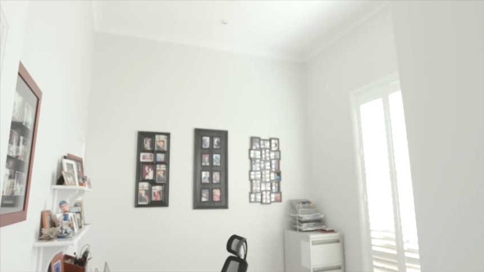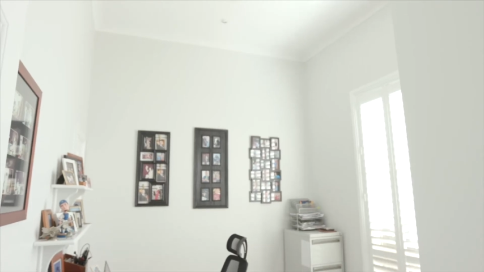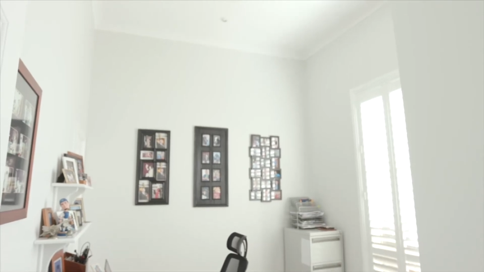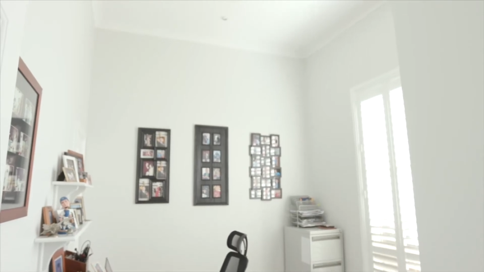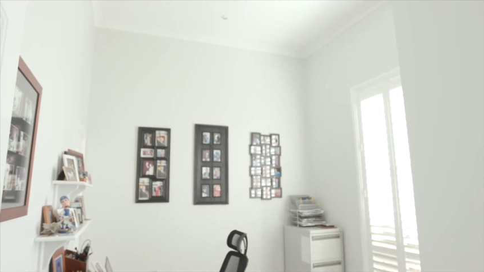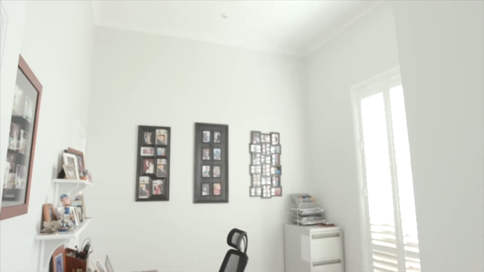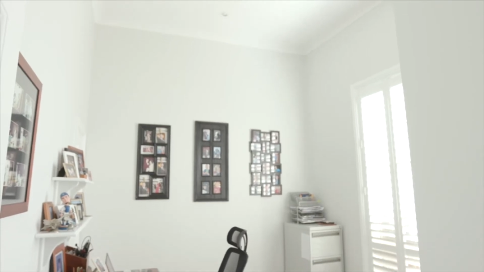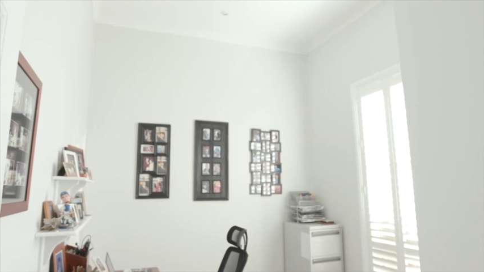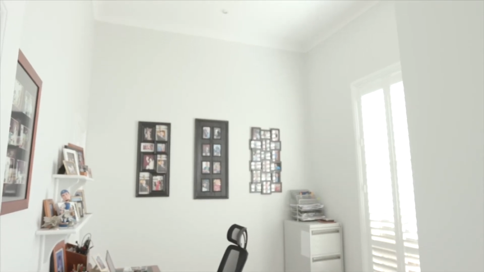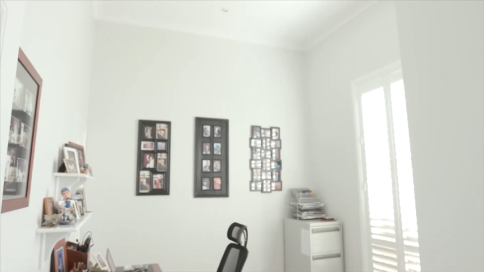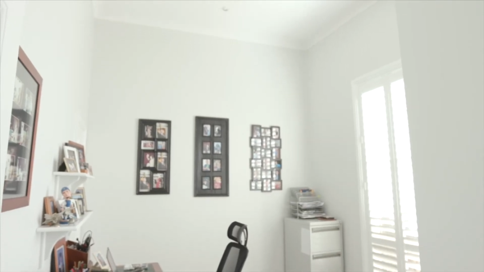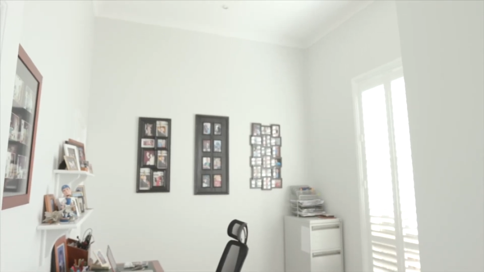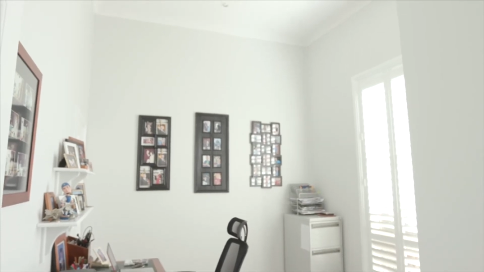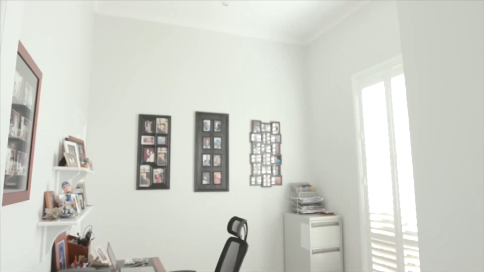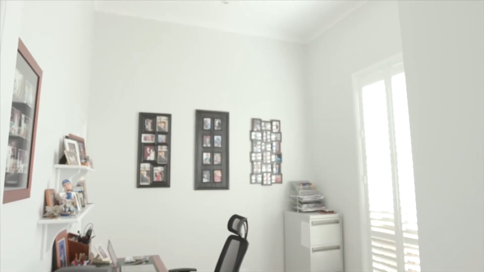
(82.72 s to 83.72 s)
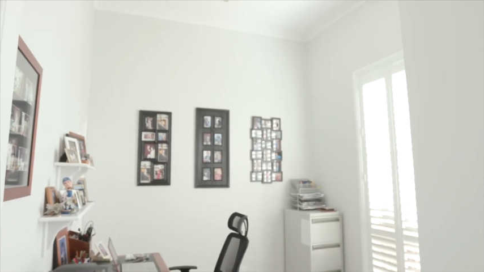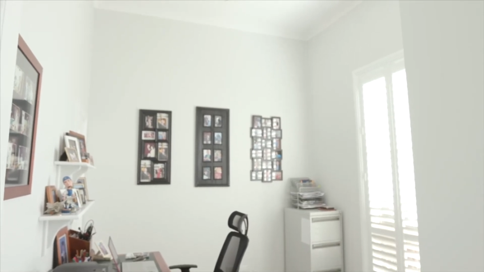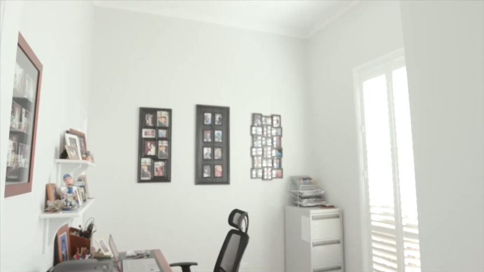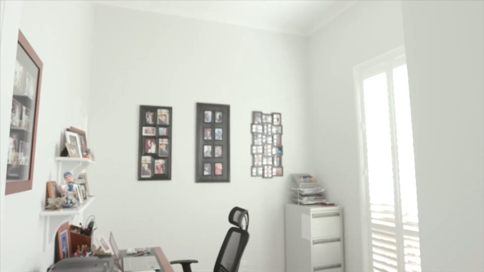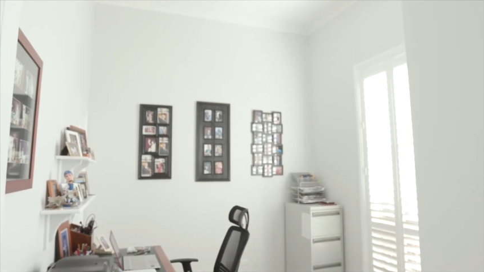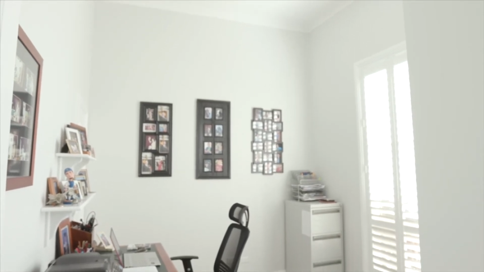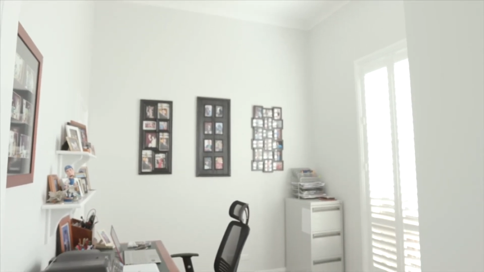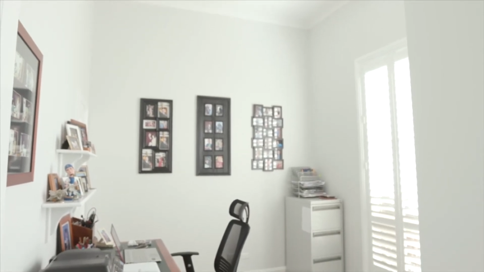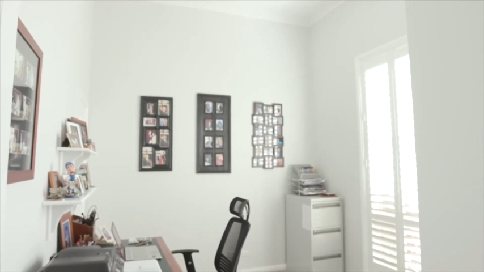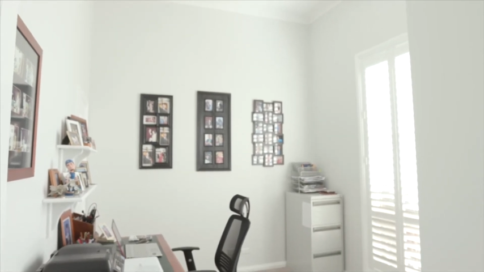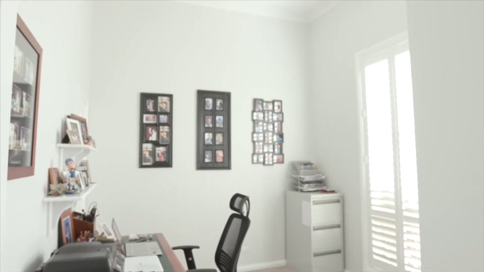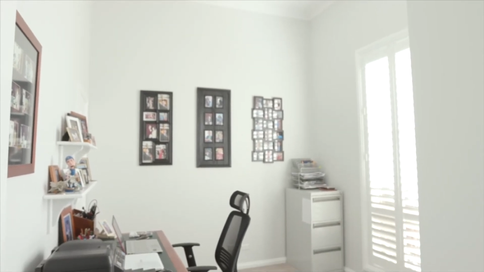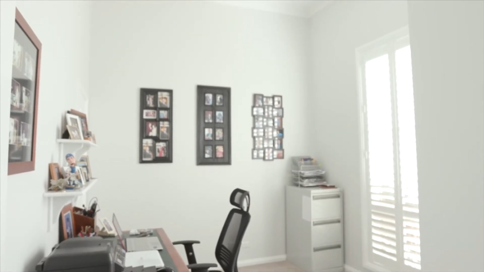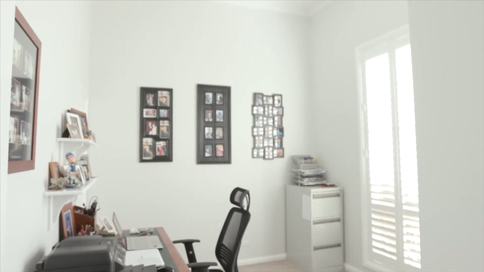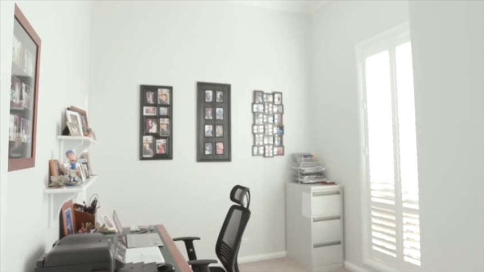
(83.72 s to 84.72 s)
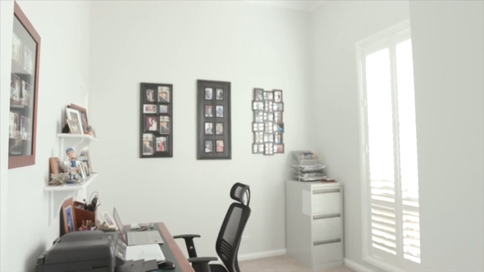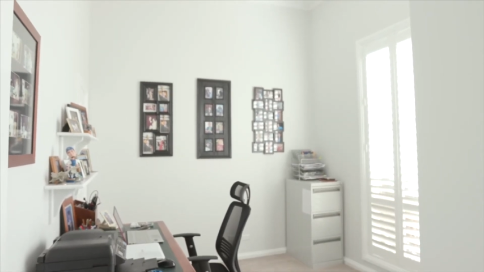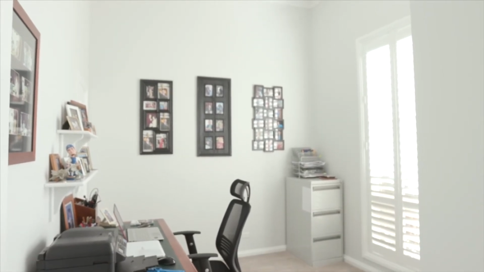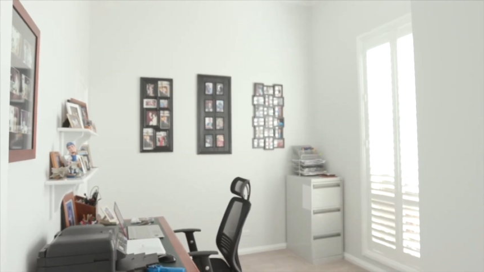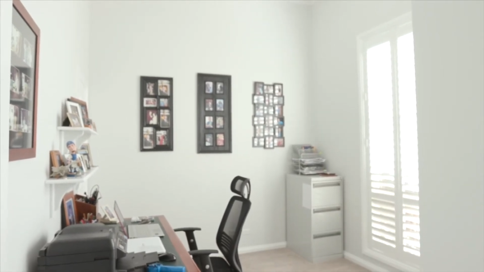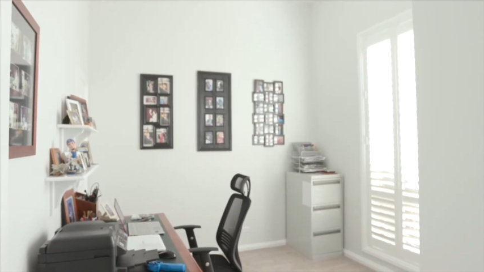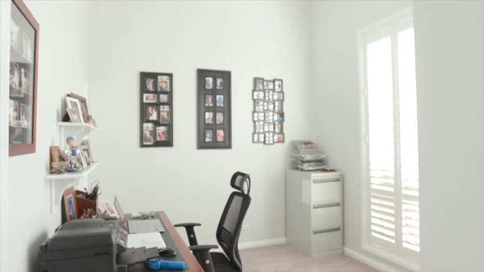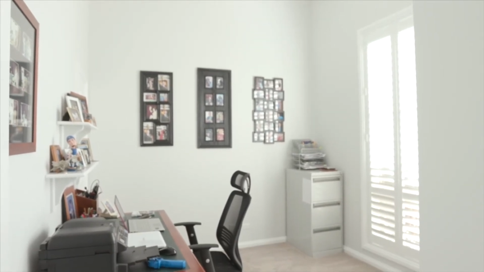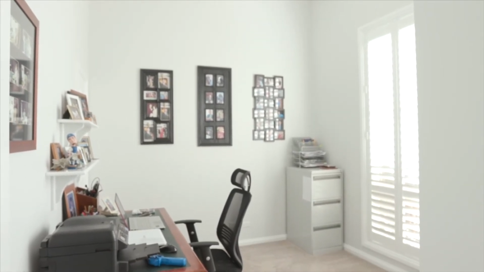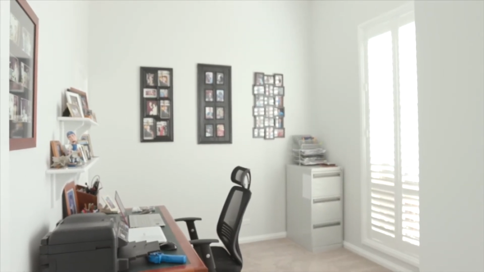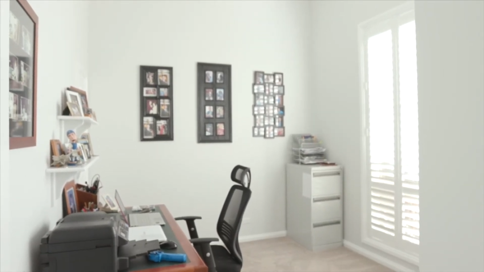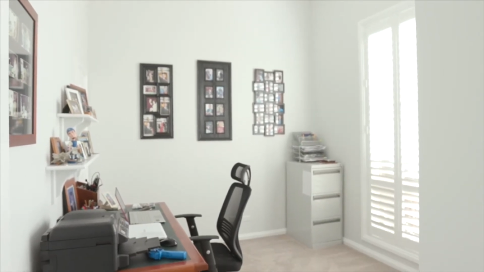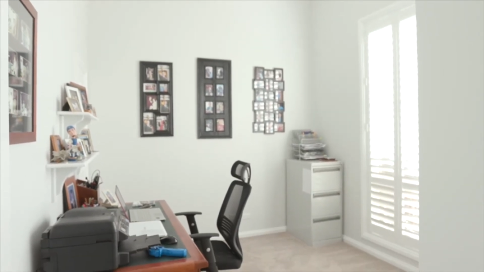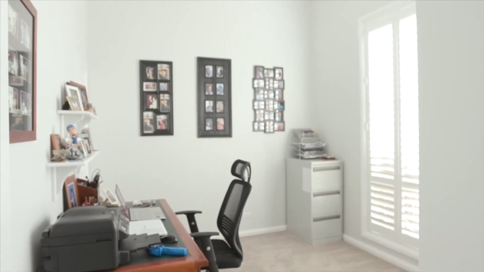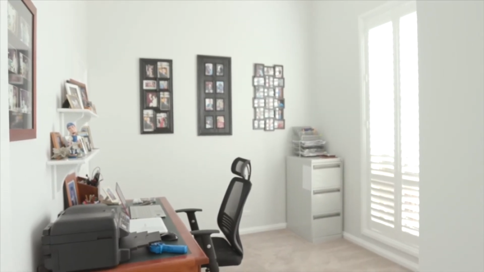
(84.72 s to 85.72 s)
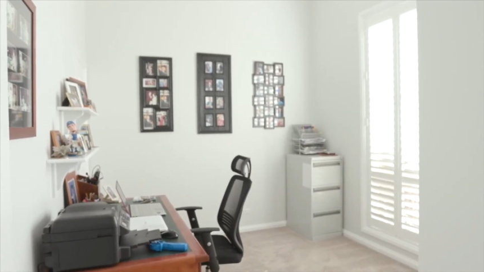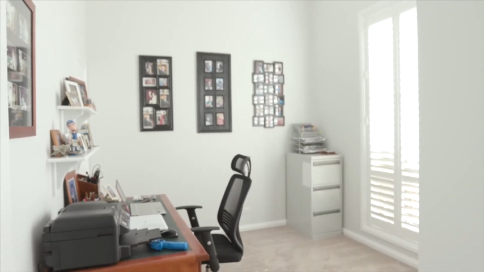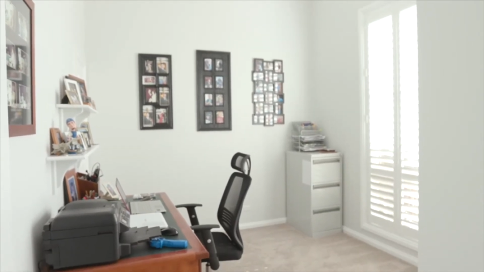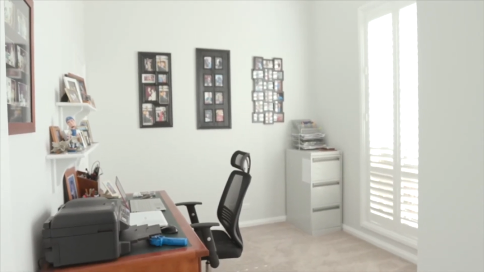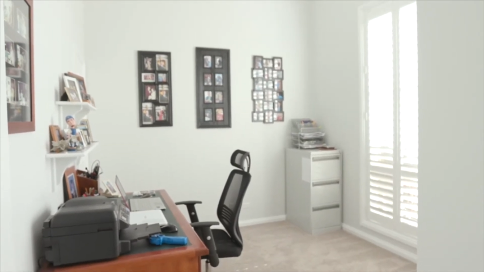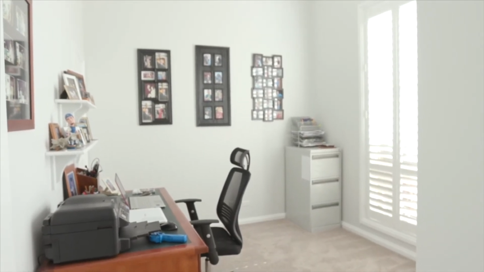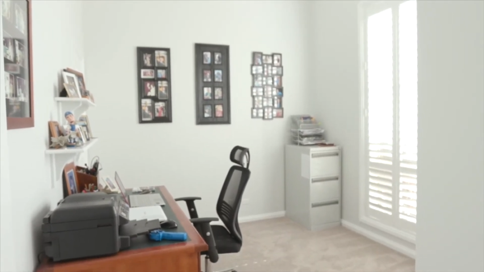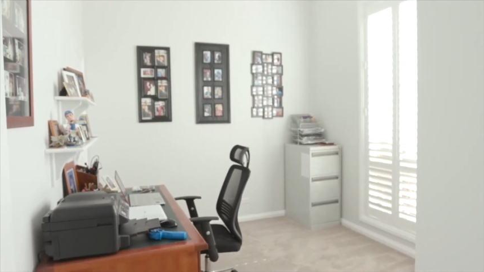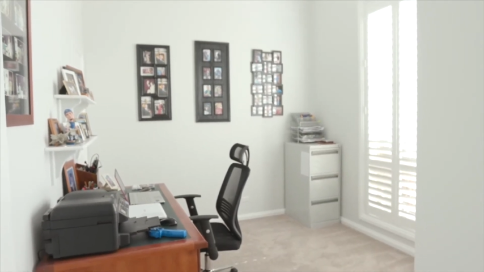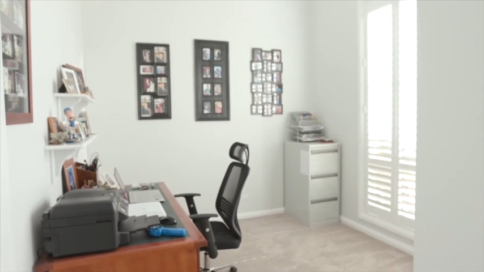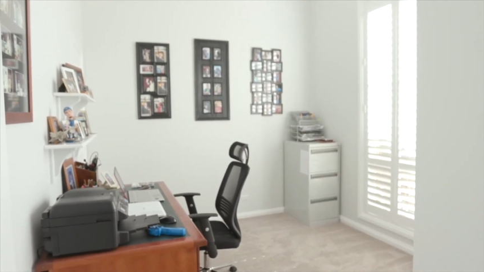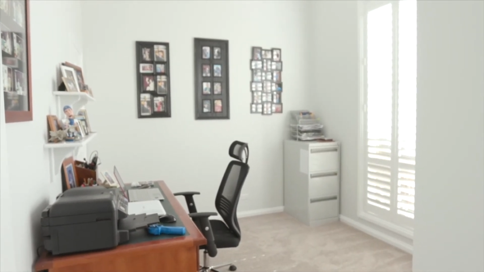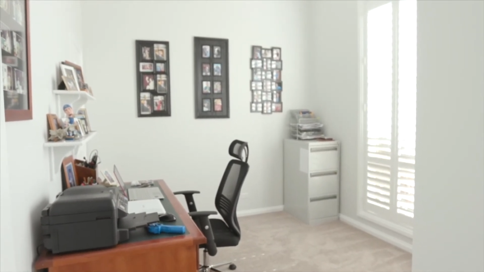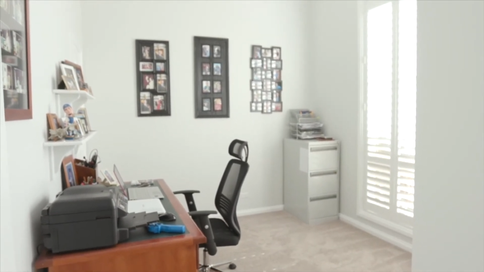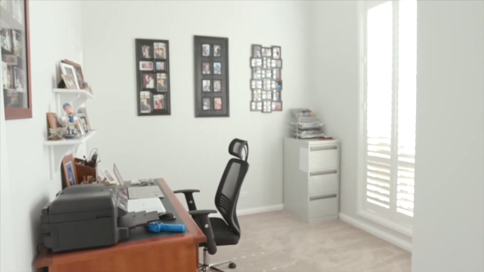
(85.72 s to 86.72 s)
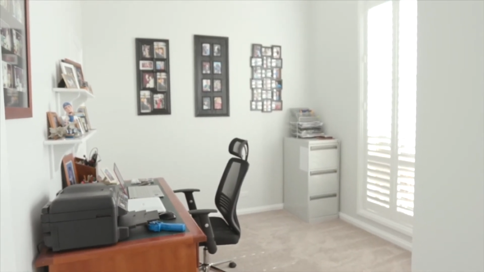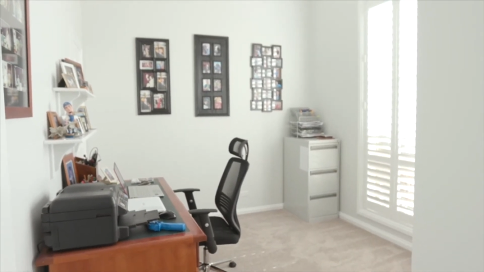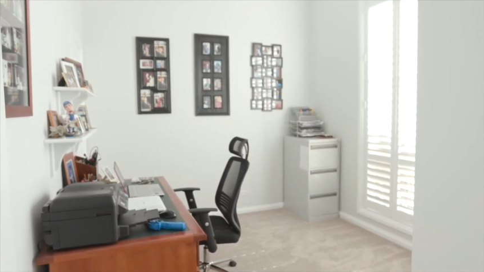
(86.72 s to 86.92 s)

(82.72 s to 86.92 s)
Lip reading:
(no speaker visible)